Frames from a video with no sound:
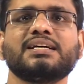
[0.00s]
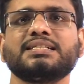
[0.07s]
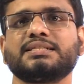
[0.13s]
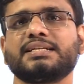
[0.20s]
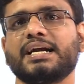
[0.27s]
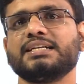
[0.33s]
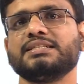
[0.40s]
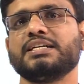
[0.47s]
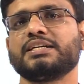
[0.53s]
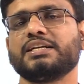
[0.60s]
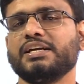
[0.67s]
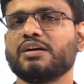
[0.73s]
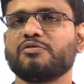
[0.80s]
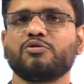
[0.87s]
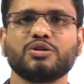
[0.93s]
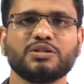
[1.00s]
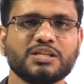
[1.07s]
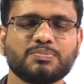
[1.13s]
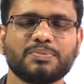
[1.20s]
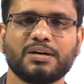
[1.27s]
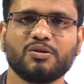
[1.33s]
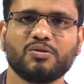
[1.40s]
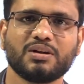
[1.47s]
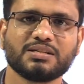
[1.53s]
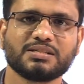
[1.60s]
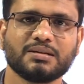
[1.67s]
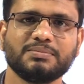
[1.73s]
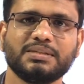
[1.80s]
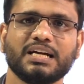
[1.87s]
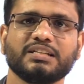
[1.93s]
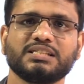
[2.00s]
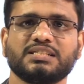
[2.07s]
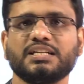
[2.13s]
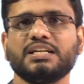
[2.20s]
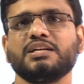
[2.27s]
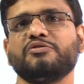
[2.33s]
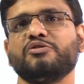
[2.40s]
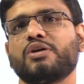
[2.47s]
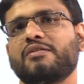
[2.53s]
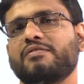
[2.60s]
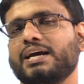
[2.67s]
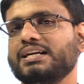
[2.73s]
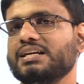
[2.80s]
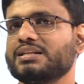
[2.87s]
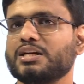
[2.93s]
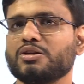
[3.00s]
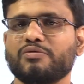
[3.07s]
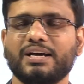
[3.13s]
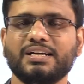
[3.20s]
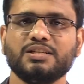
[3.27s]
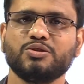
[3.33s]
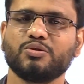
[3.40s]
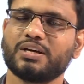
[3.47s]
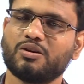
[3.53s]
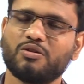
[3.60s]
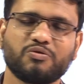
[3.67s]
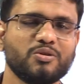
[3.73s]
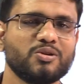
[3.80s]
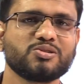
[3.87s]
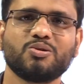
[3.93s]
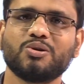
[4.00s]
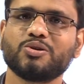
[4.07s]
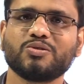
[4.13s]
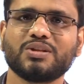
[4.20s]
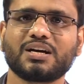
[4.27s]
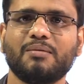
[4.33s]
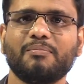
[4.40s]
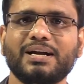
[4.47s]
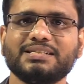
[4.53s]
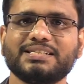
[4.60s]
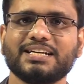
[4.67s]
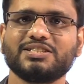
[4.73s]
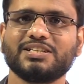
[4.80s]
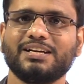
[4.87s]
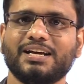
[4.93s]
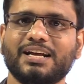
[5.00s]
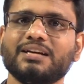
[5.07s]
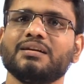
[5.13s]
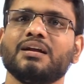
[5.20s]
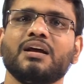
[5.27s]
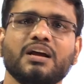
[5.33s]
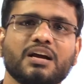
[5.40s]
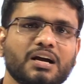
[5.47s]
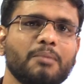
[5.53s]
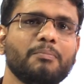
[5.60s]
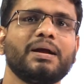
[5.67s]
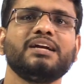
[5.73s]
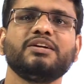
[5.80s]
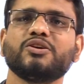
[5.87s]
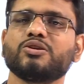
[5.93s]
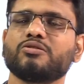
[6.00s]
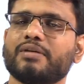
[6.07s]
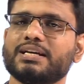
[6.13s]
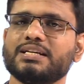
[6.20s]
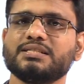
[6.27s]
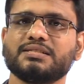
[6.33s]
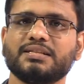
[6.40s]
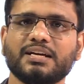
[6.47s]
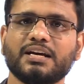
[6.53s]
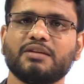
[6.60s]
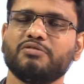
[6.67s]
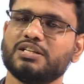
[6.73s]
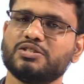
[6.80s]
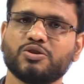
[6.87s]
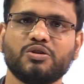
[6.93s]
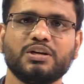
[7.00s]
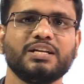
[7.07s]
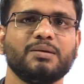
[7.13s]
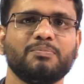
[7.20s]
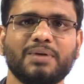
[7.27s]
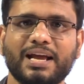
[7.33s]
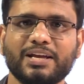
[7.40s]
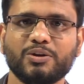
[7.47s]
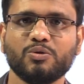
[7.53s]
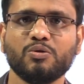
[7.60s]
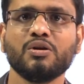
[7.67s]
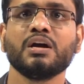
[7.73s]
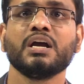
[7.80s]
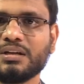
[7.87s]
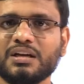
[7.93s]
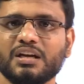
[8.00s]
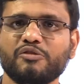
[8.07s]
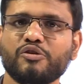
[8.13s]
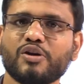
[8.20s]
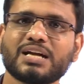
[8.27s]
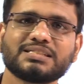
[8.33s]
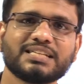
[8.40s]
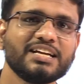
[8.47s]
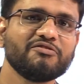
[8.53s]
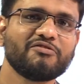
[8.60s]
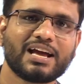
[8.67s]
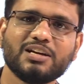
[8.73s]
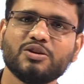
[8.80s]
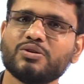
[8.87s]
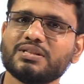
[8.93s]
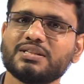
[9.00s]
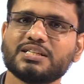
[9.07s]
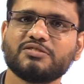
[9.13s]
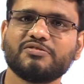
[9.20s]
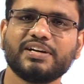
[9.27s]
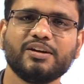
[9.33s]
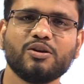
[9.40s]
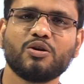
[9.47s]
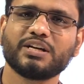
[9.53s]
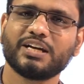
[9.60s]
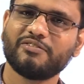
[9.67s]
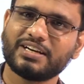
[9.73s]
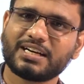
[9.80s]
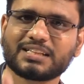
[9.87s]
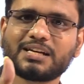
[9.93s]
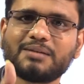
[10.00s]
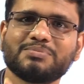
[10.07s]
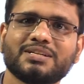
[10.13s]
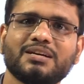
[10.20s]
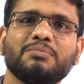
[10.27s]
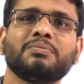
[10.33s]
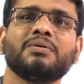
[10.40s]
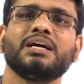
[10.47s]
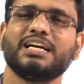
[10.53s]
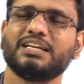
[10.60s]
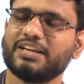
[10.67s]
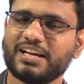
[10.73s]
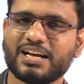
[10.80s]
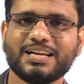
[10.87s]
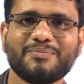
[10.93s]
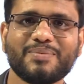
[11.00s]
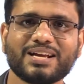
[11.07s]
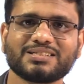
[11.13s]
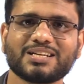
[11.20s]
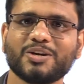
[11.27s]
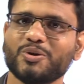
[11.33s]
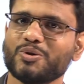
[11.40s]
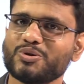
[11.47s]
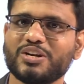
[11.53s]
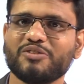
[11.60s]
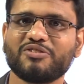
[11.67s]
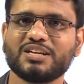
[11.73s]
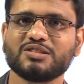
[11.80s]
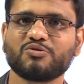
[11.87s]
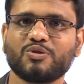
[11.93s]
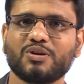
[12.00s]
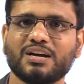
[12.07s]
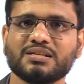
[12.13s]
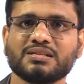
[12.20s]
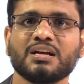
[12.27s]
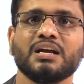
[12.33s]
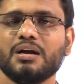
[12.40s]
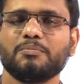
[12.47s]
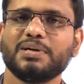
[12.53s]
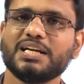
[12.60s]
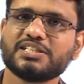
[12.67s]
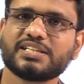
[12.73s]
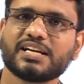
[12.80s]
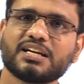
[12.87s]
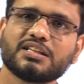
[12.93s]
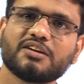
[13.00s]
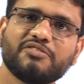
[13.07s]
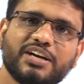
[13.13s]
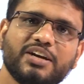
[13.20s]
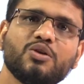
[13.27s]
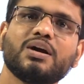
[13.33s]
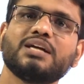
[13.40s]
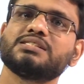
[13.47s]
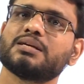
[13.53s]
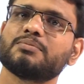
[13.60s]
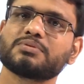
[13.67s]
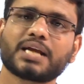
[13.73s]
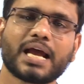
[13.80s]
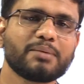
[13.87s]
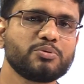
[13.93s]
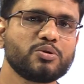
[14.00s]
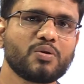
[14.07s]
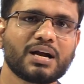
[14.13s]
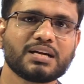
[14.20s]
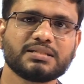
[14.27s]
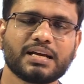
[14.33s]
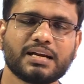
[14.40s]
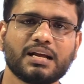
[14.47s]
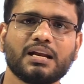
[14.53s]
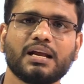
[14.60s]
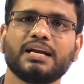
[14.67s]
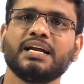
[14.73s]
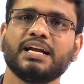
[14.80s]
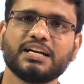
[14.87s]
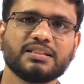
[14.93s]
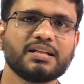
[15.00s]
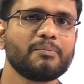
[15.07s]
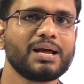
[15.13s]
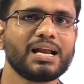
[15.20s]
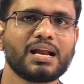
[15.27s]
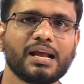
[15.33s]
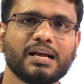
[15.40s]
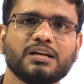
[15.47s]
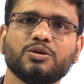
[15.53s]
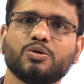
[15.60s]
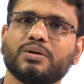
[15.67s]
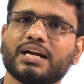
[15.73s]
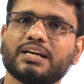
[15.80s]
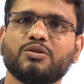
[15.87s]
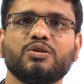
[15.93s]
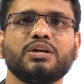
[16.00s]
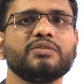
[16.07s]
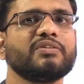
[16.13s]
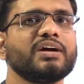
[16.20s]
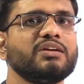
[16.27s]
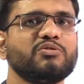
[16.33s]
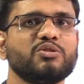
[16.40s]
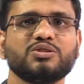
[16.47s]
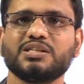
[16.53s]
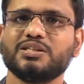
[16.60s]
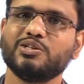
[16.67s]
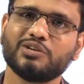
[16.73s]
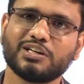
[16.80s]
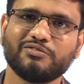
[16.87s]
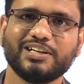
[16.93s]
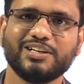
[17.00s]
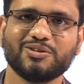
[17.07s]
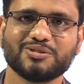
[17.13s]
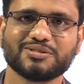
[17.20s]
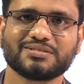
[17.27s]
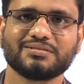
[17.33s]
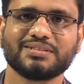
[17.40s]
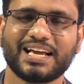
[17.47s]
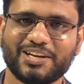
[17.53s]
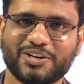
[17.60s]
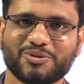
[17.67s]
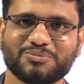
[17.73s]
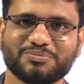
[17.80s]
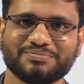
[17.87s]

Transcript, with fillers: the strategy clear for this particular subject. Still, if you have any other queries, you can of course go to the comment section and comment your queries there. We'll surely reply you. If you are seeing value in this video, give it a thumbs up. It really makes a huge difference for us. Please share the video and subscribe to our channel and hit the bell icon to get notified for the newer videos. Thank